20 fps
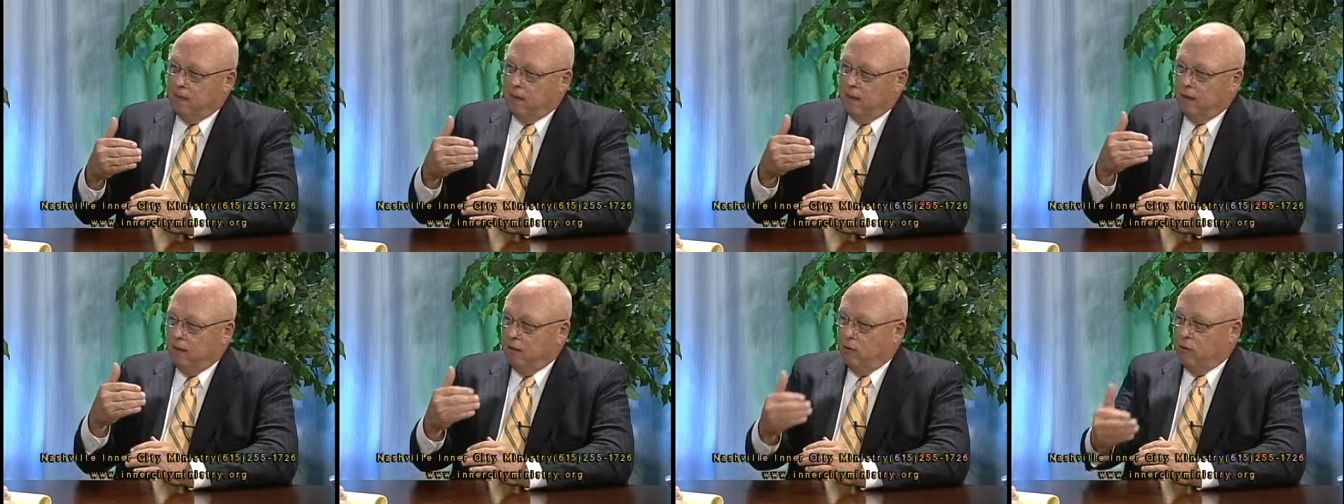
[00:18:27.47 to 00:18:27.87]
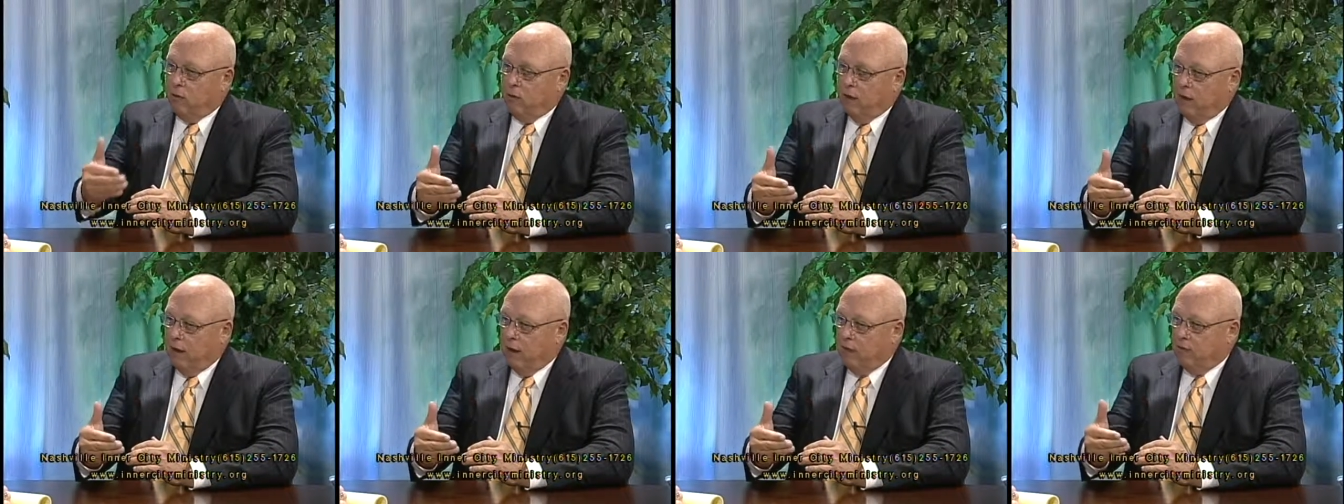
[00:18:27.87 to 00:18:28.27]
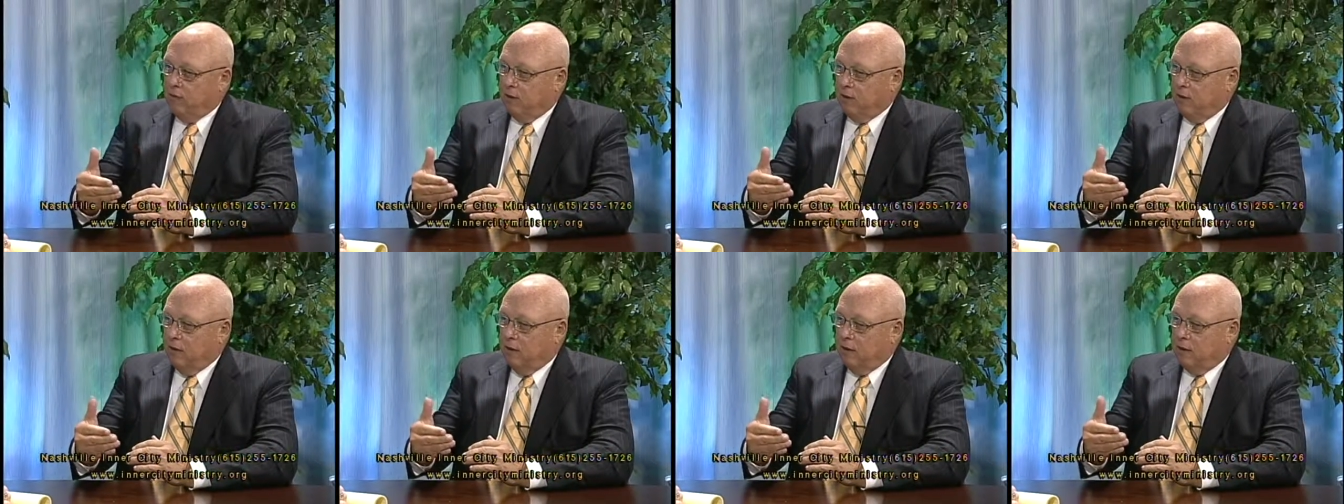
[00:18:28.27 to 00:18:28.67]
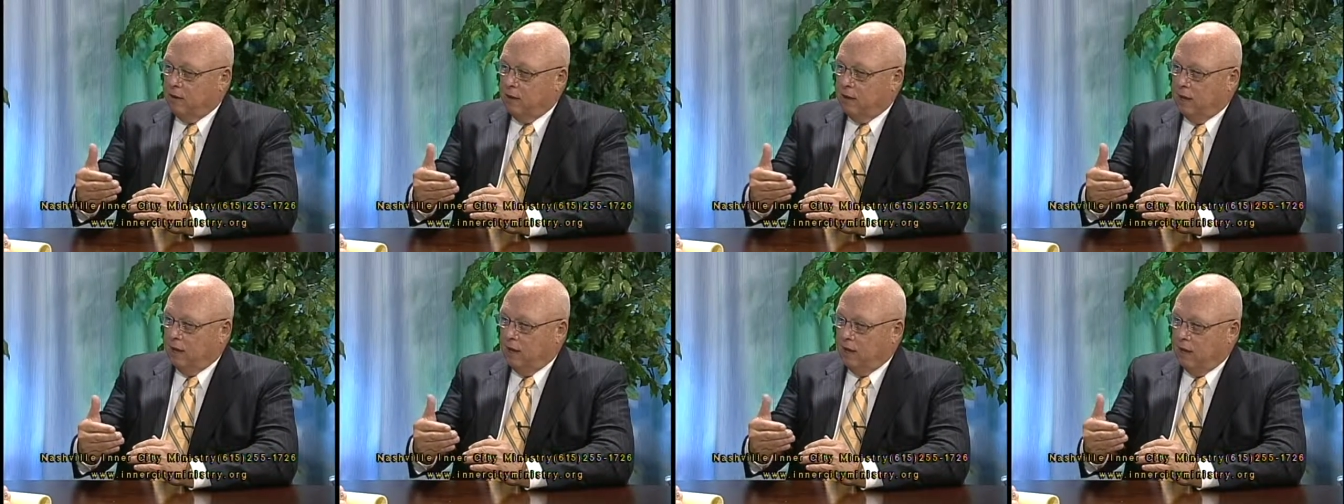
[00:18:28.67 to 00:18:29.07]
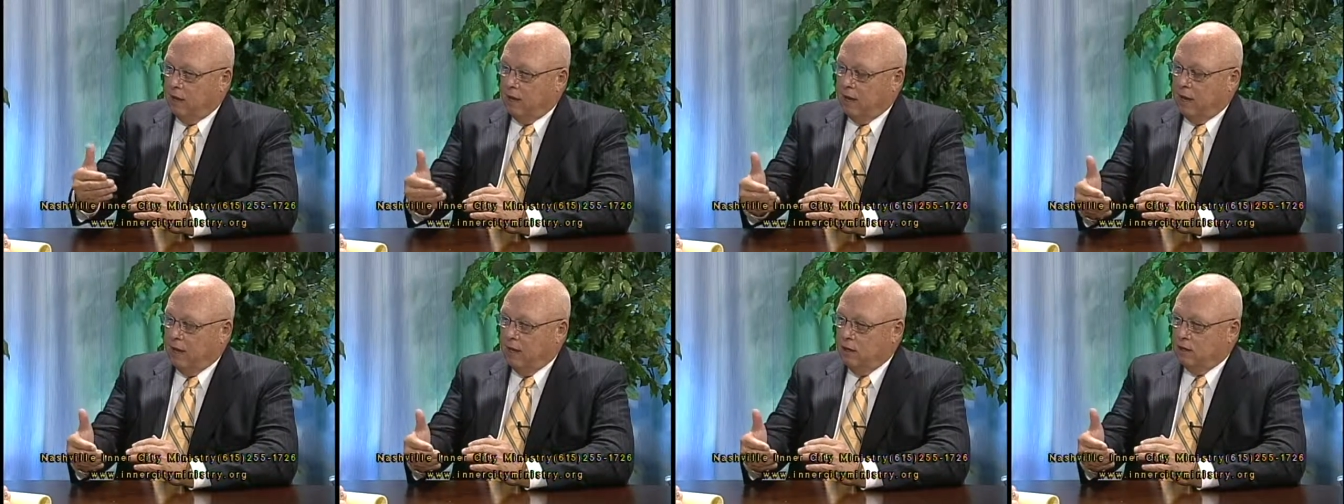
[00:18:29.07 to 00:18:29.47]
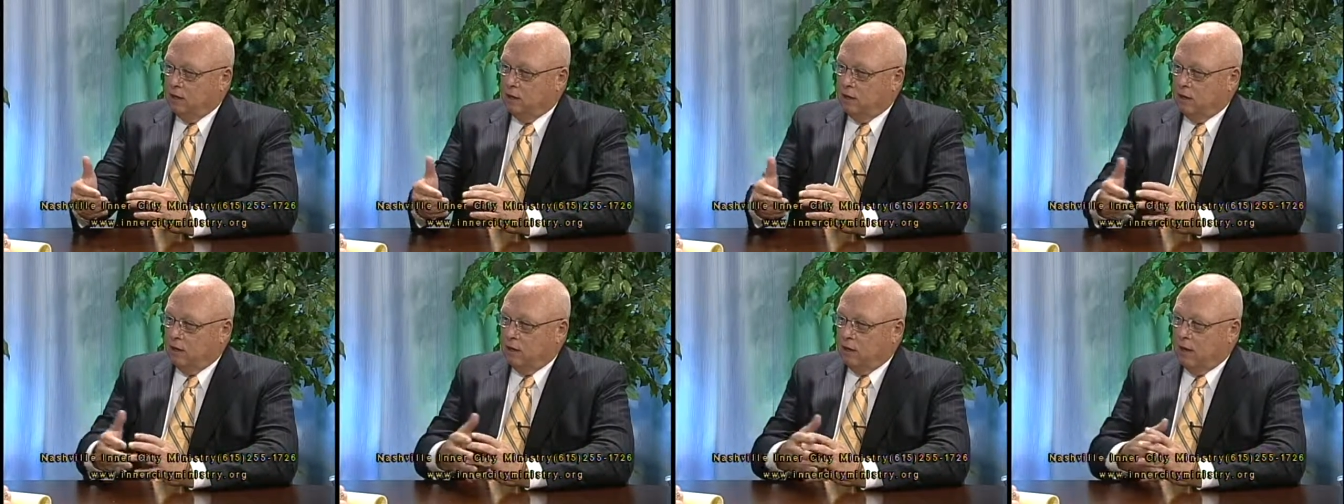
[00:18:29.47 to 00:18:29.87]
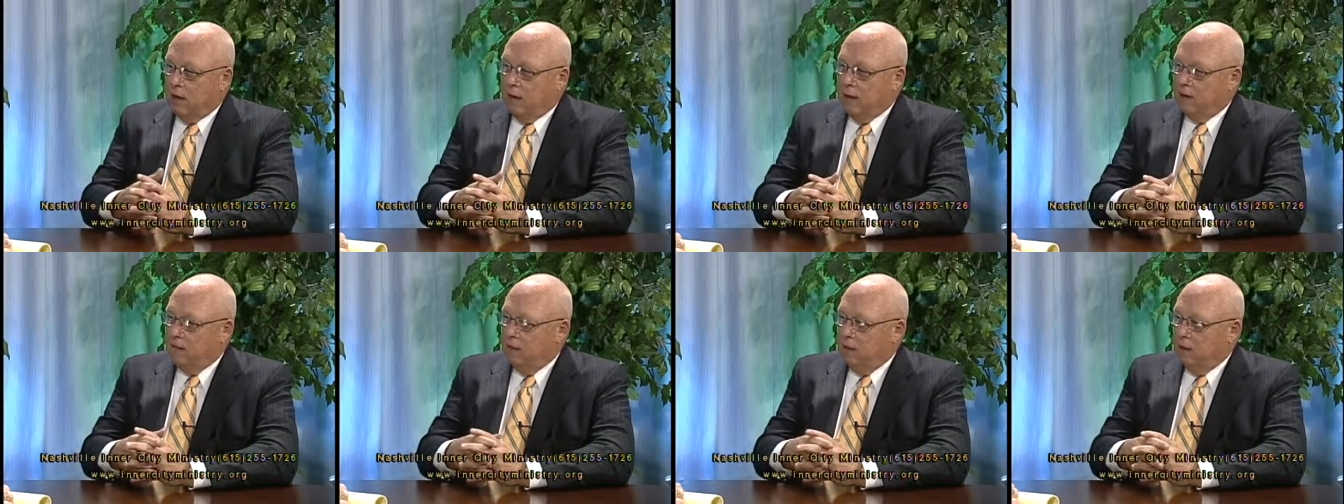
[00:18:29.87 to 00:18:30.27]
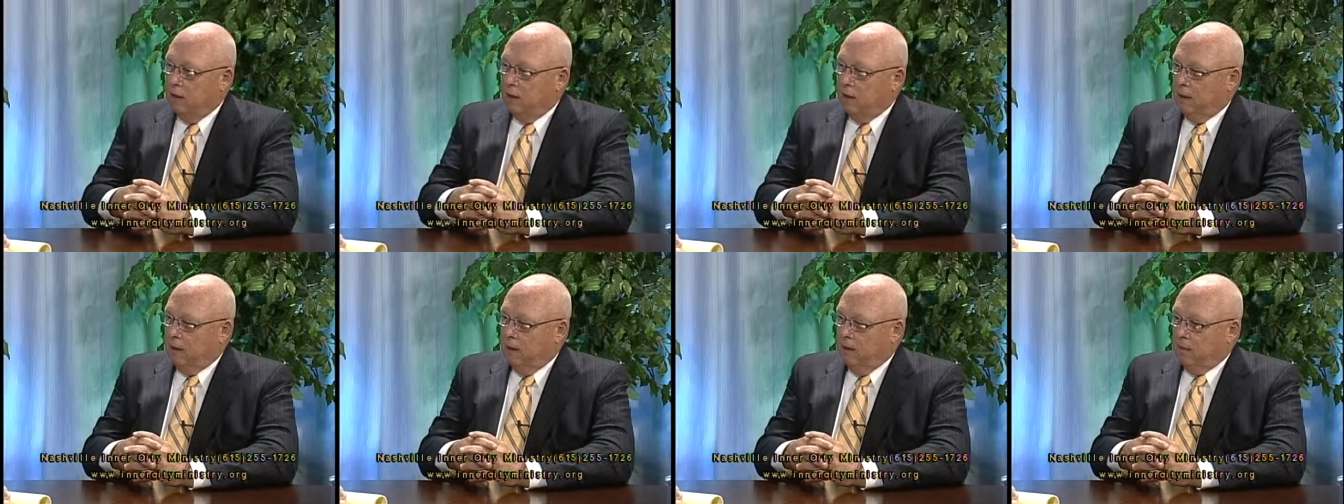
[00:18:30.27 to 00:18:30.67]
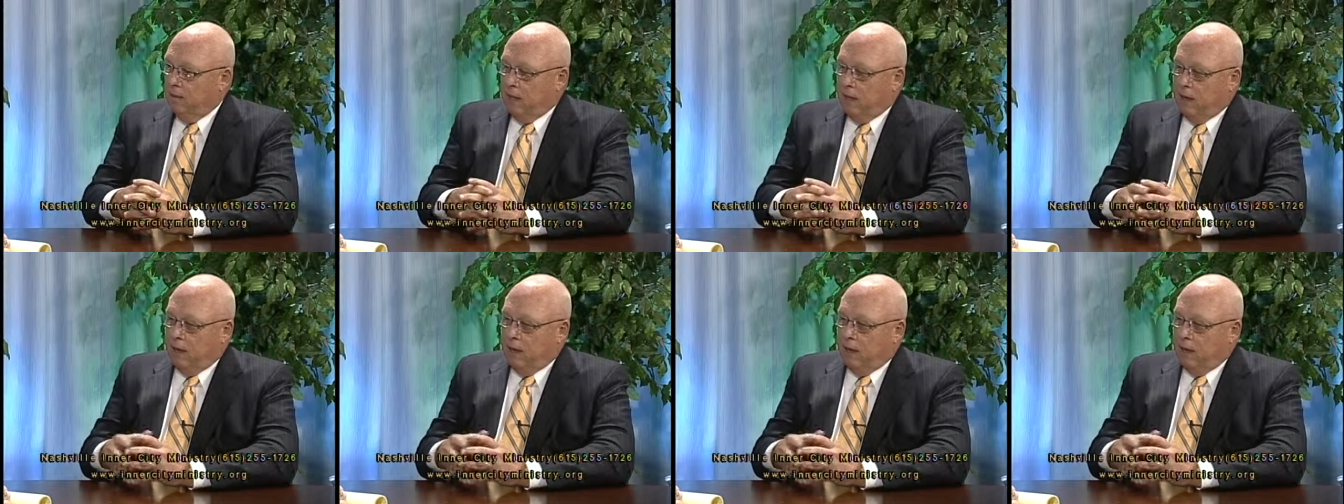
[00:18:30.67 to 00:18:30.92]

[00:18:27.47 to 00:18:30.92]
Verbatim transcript: in their life at that at that age in their takes life. away their innocence.